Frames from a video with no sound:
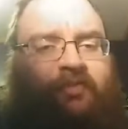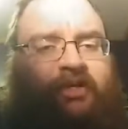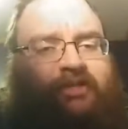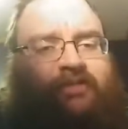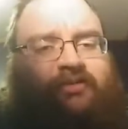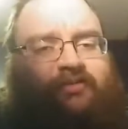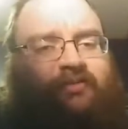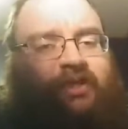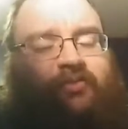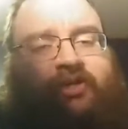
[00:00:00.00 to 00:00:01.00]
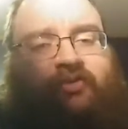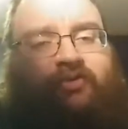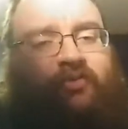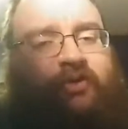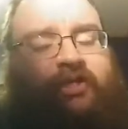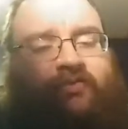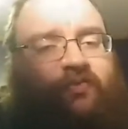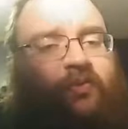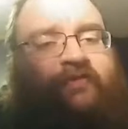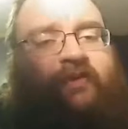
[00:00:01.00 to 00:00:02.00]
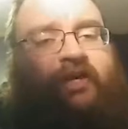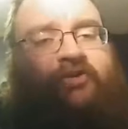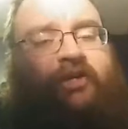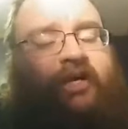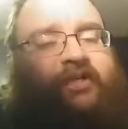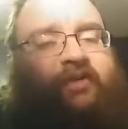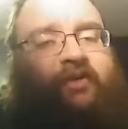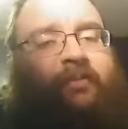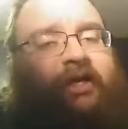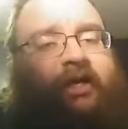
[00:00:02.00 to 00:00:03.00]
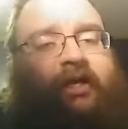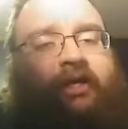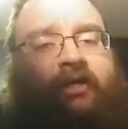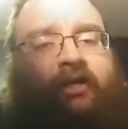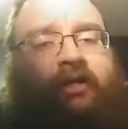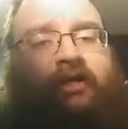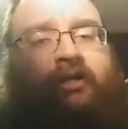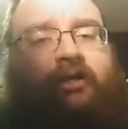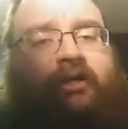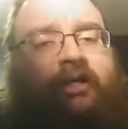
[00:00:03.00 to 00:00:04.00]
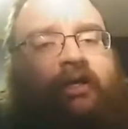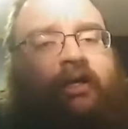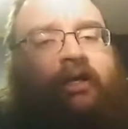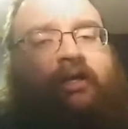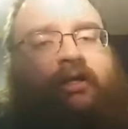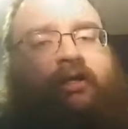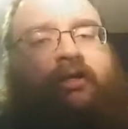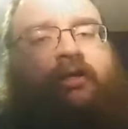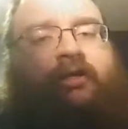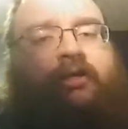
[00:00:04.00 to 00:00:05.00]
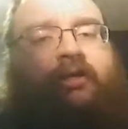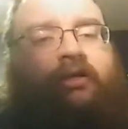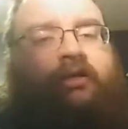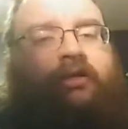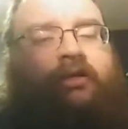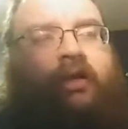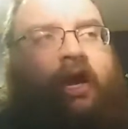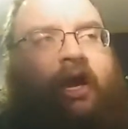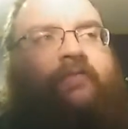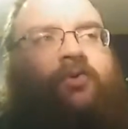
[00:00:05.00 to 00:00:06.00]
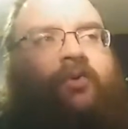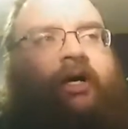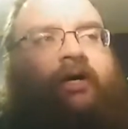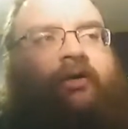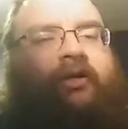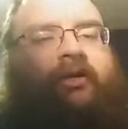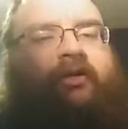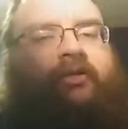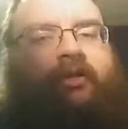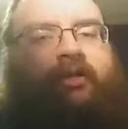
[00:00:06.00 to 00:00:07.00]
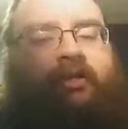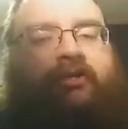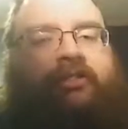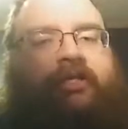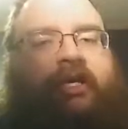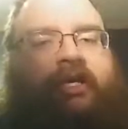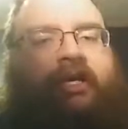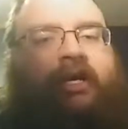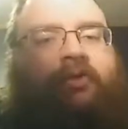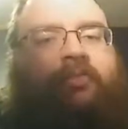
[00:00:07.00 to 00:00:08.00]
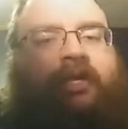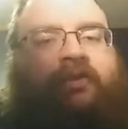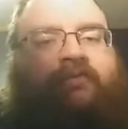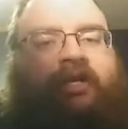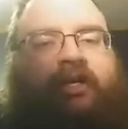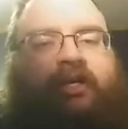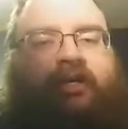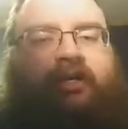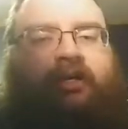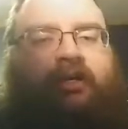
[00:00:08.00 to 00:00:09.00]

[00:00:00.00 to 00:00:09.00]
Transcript: Because, we fire drafts every Monday. And after a while, the new set, we play it for like